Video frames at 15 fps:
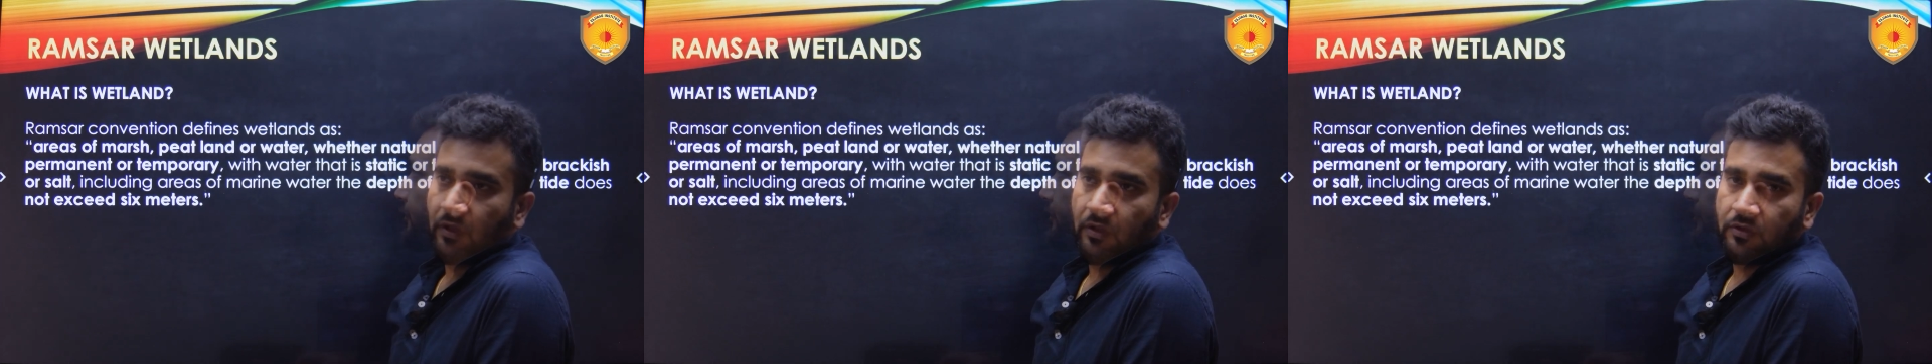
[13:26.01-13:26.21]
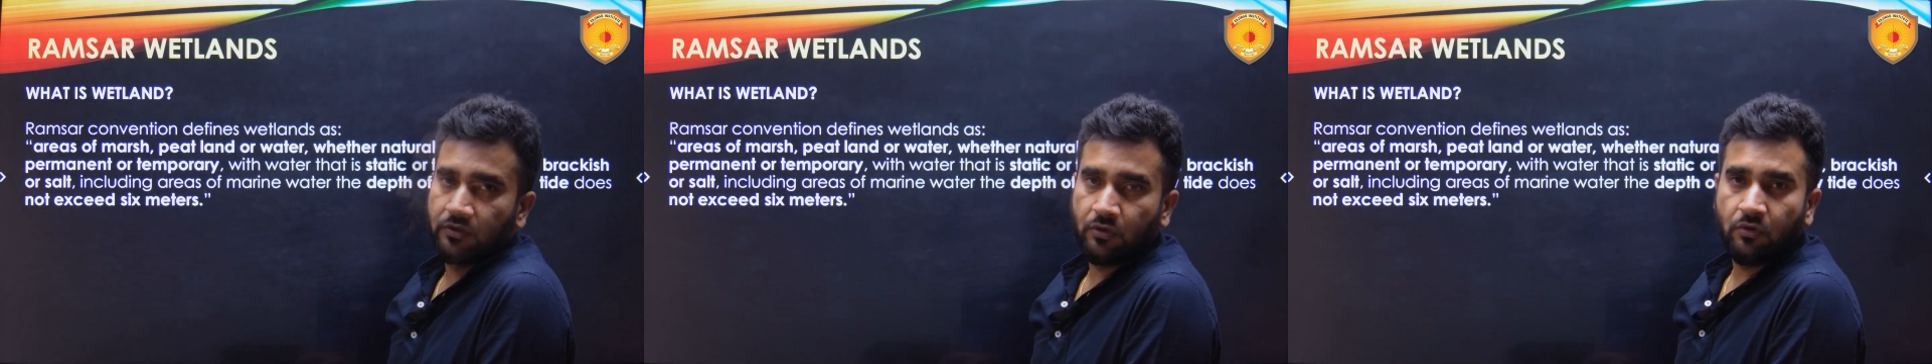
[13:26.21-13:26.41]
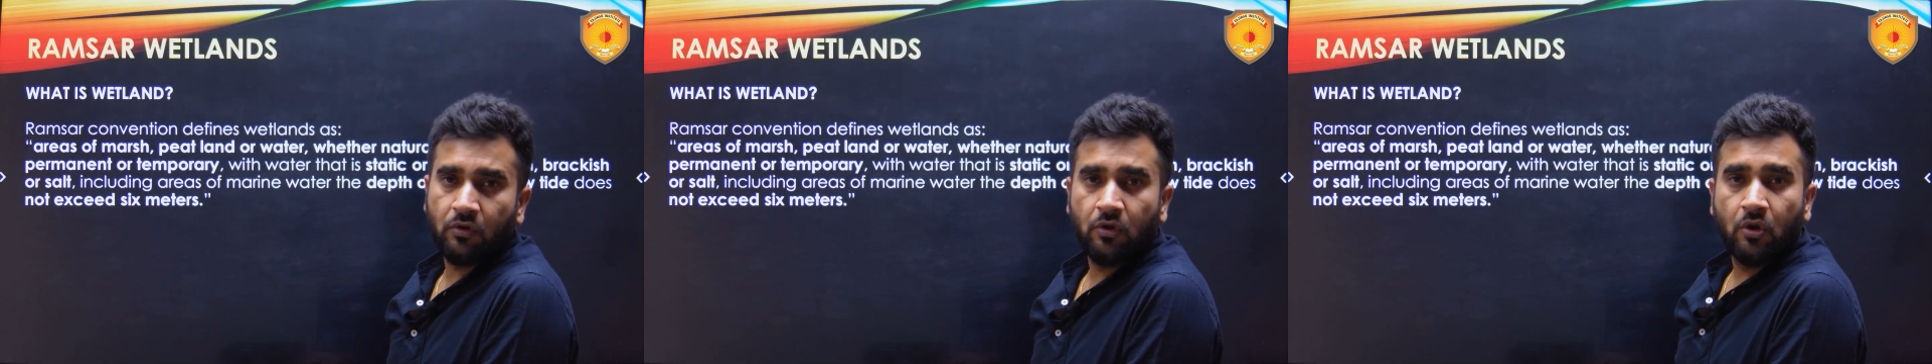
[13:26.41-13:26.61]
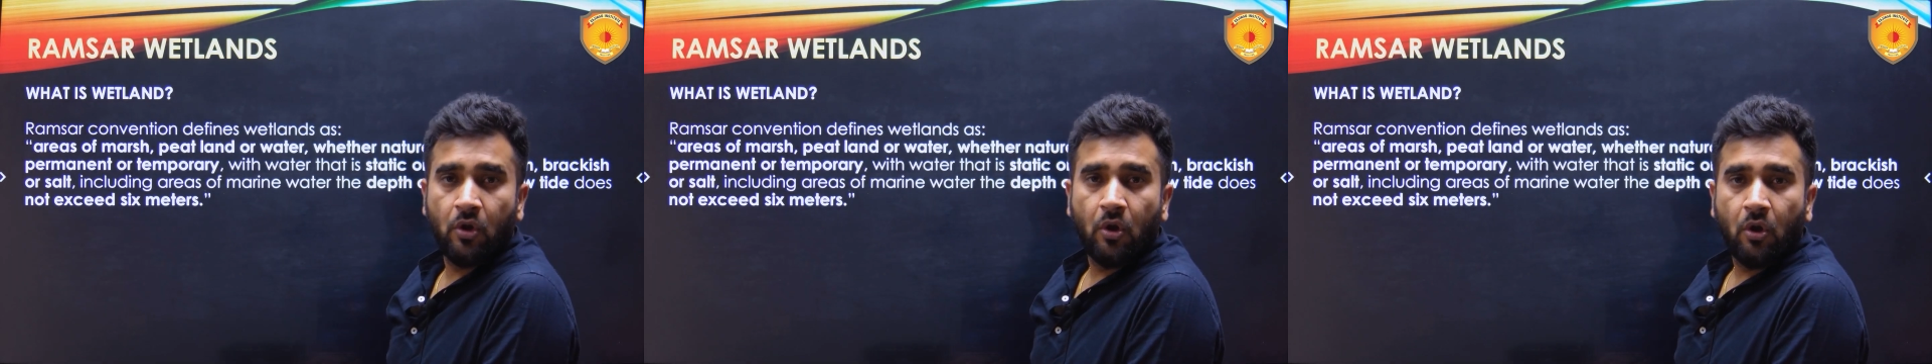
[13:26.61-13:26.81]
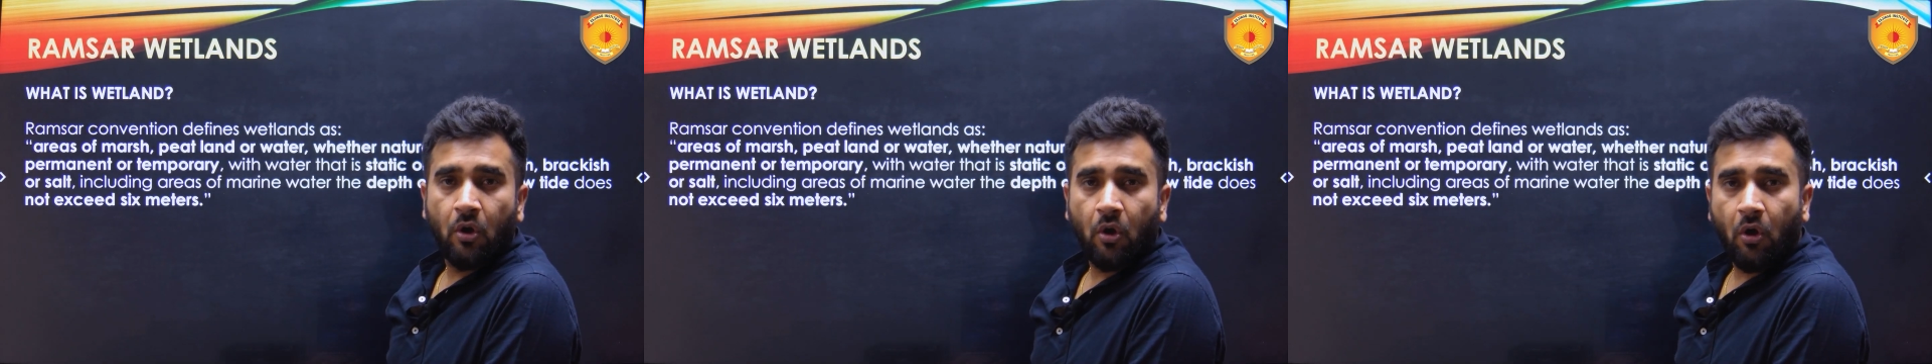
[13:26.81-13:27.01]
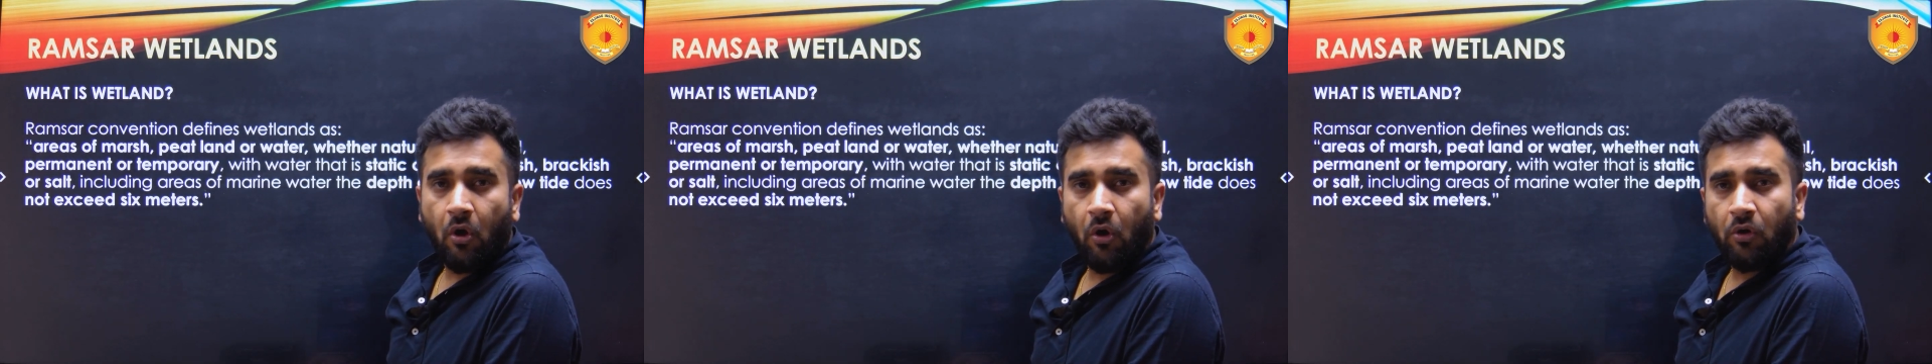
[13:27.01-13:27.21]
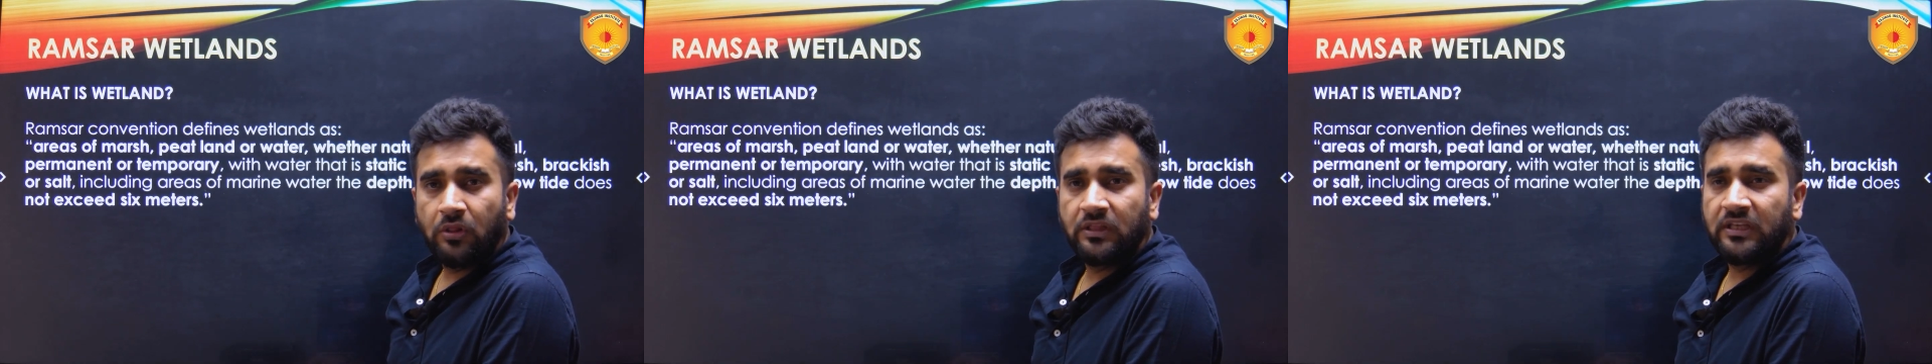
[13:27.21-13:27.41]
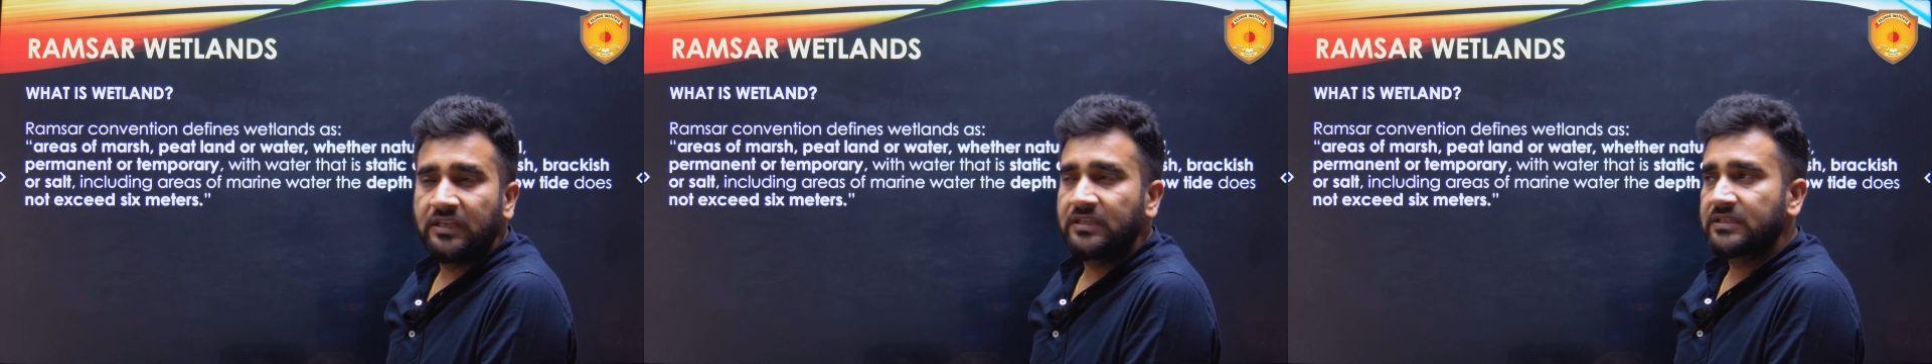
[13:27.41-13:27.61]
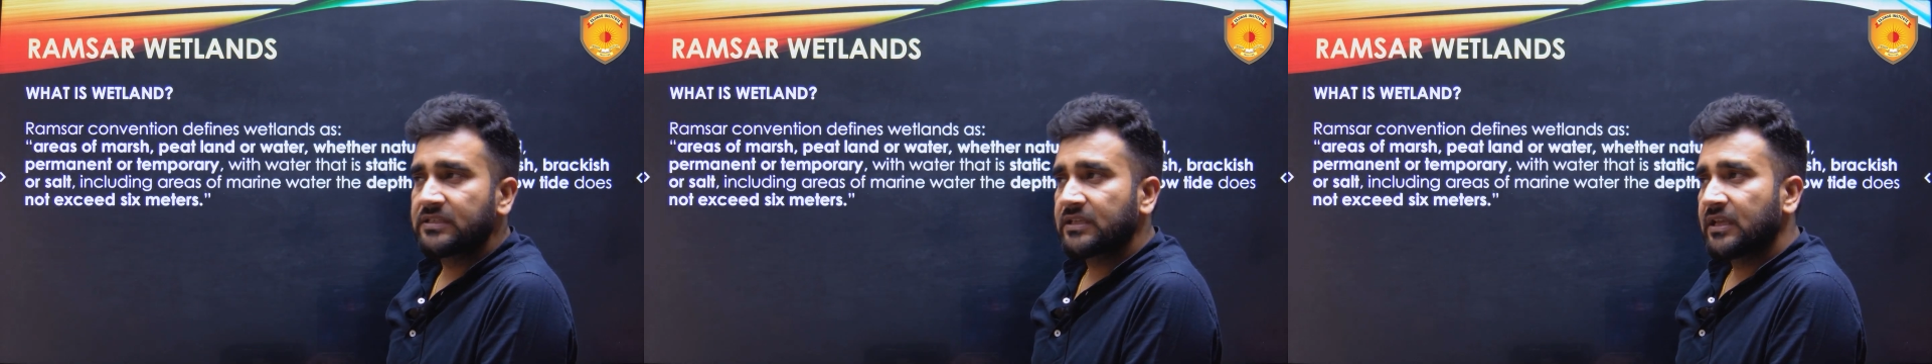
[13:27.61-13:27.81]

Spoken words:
So all these